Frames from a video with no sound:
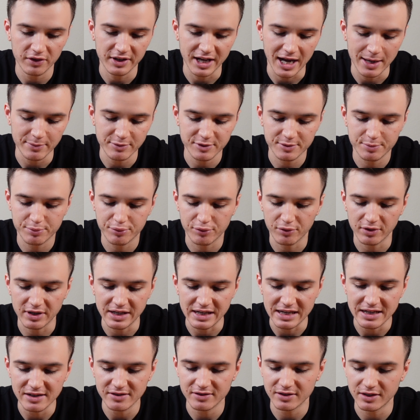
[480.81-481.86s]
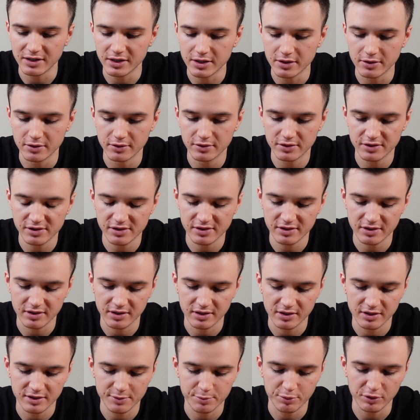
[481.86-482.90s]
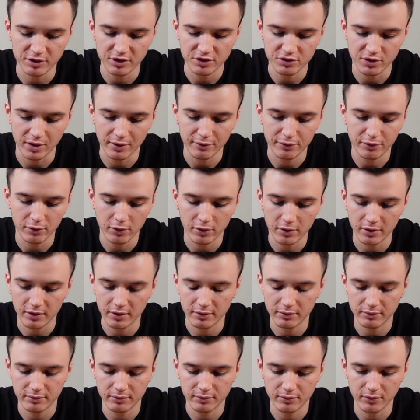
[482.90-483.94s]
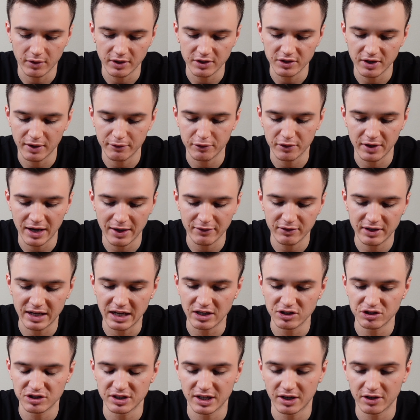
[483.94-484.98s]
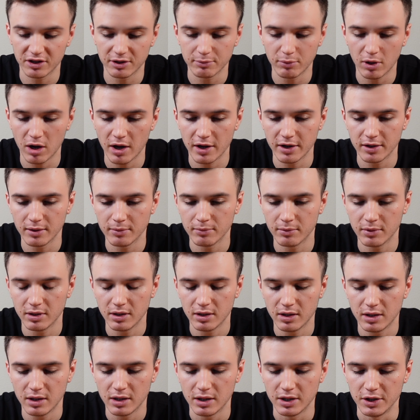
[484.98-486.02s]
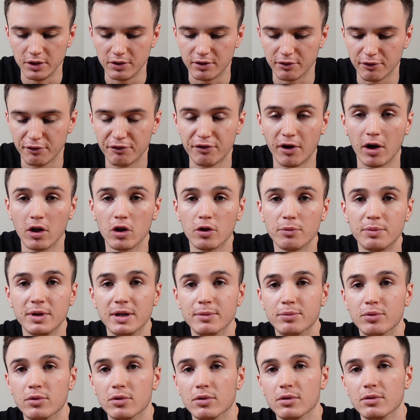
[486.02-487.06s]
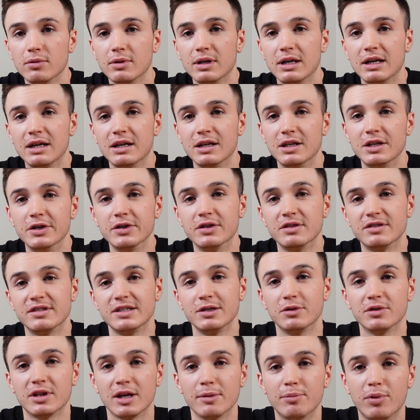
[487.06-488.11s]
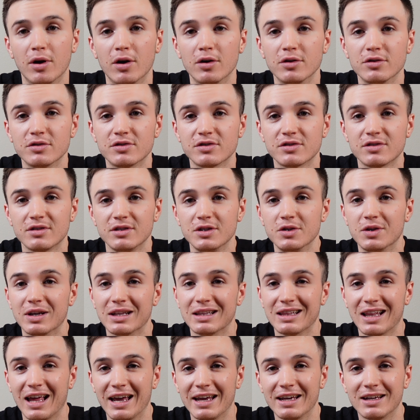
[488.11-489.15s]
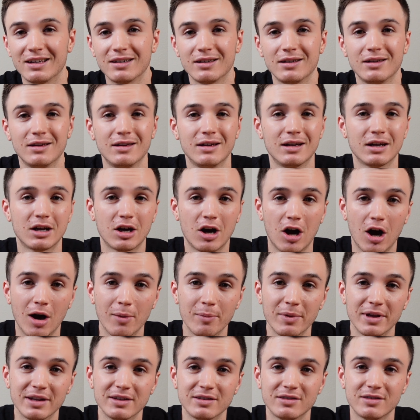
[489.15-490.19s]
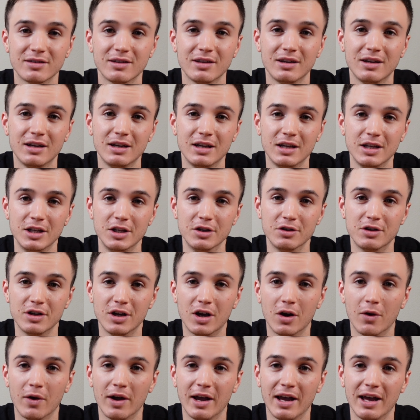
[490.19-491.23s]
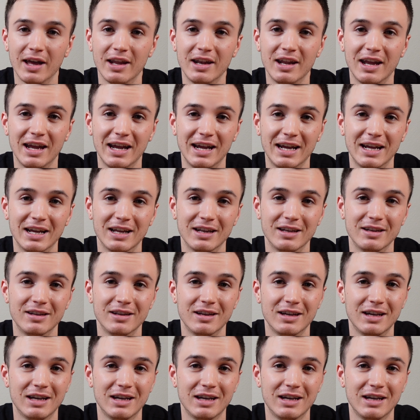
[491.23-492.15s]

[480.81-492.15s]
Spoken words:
the app's pretty easy to use. It's pretty straightforward, right? You have your navigation down at the bottom. You can follow people. You can see what they post. You can like, comment. You can go ahead and